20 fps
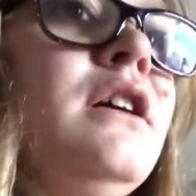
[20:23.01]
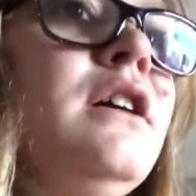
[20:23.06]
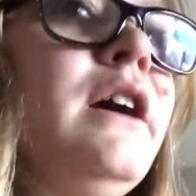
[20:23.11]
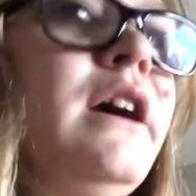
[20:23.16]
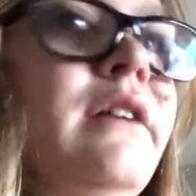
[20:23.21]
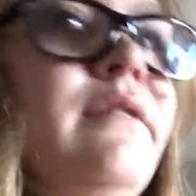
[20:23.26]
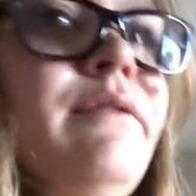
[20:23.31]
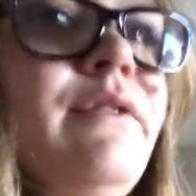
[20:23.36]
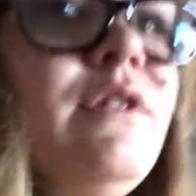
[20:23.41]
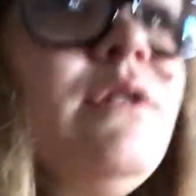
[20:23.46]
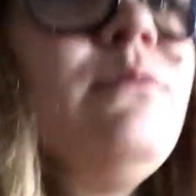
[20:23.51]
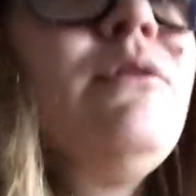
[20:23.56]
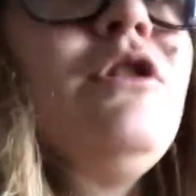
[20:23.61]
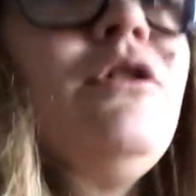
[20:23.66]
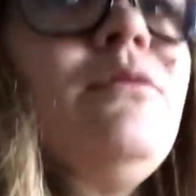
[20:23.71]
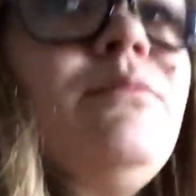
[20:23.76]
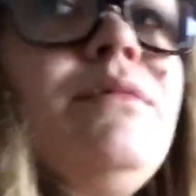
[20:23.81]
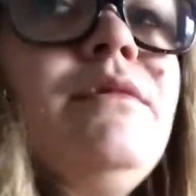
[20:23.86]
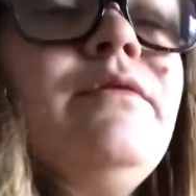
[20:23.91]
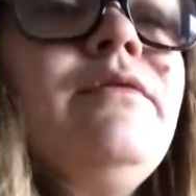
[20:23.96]
and full
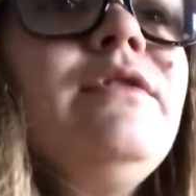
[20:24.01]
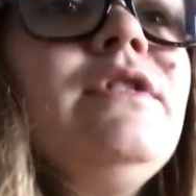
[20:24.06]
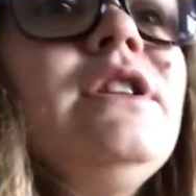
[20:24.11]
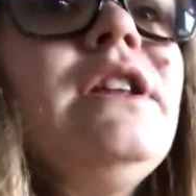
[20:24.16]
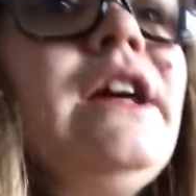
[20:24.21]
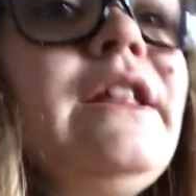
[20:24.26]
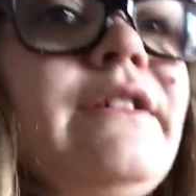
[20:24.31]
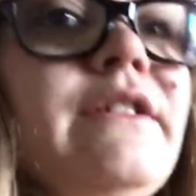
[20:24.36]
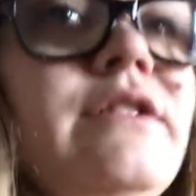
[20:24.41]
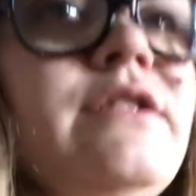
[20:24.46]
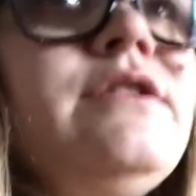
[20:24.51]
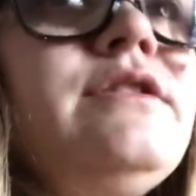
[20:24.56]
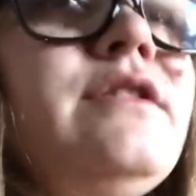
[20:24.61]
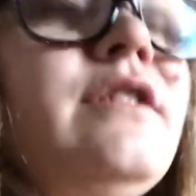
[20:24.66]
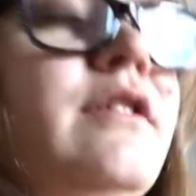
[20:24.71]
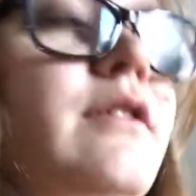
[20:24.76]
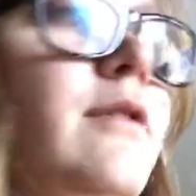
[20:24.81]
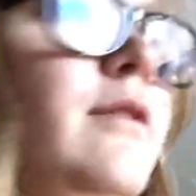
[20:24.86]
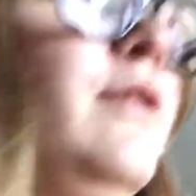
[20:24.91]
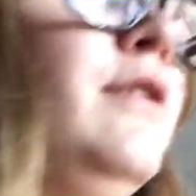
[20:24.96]
rope and full leather.
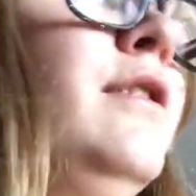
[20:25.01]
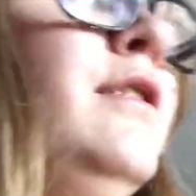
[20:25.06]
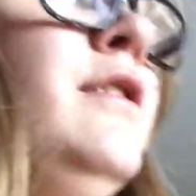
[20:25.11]
So,